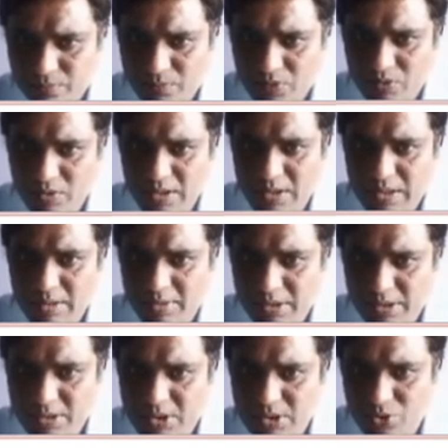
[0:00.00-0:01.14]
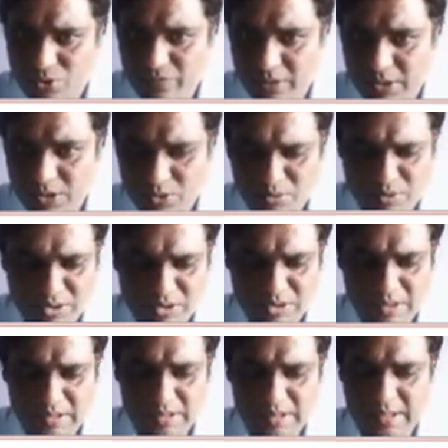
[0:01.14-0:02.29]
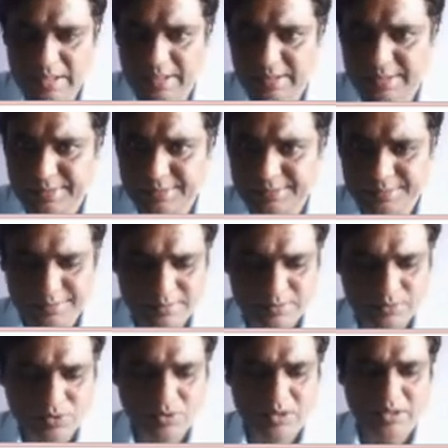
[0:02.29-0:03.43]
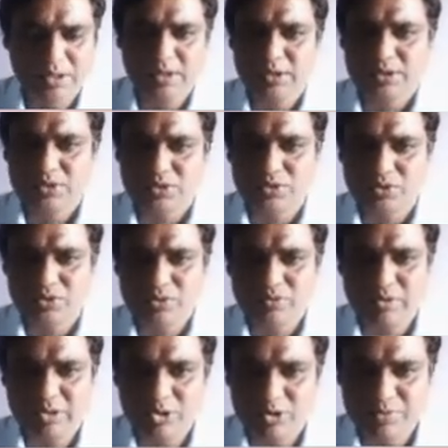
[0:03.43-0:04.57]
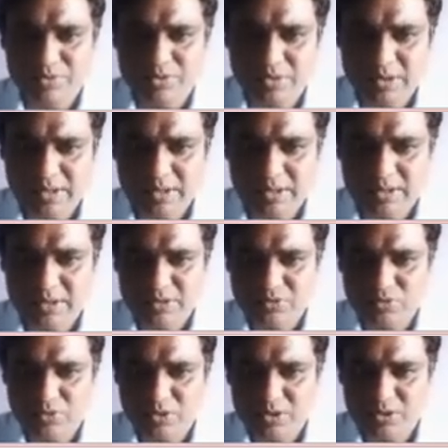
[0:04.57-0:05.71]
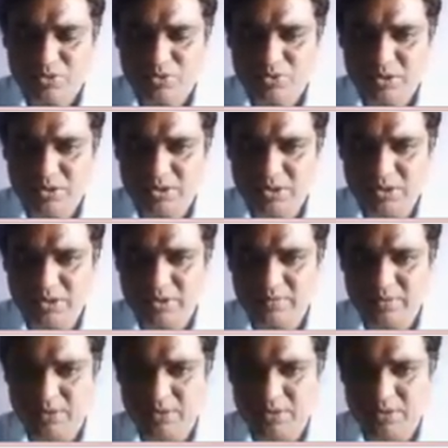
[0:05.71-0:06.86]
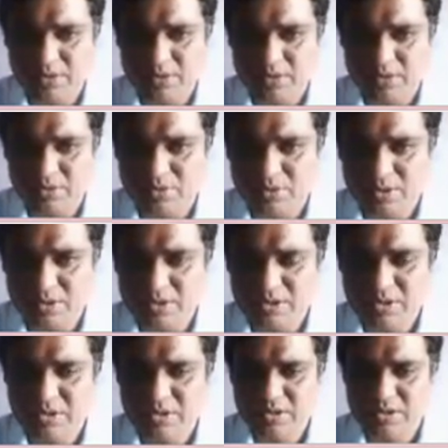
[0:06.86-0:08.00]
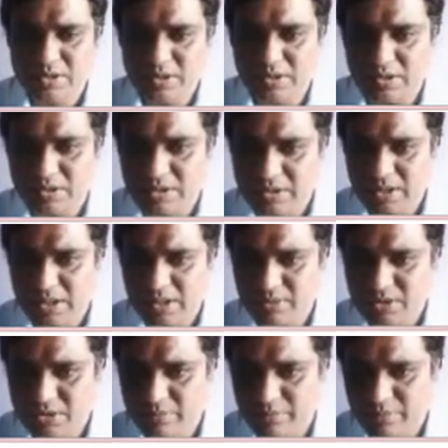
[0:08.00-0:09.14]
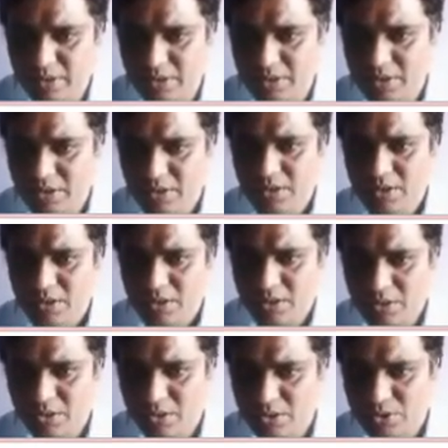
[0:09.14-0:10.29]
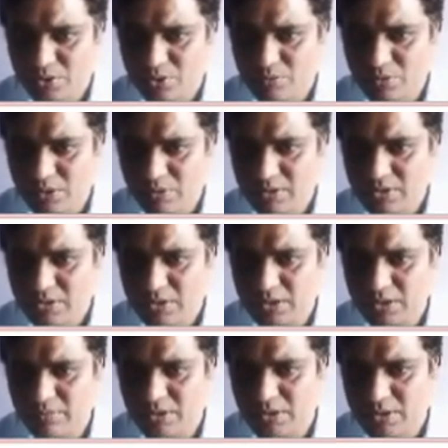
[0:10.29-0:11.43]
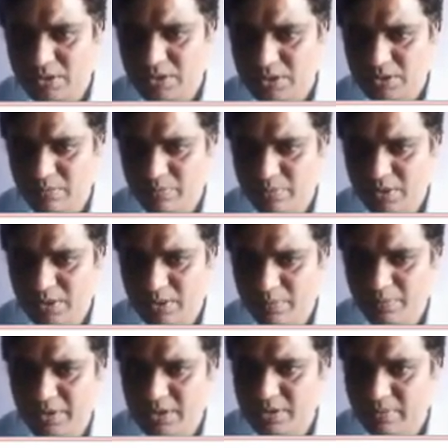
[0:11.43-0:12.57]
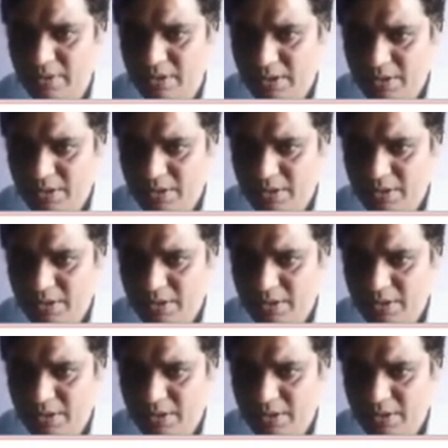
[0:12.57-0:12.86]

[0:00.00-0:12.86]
Okay, and I am interested to find out this current I. Okay, so what I observe that it is voltage source in series with resistances, and this can be simply, according to Millman's theorem, it is simply replaced by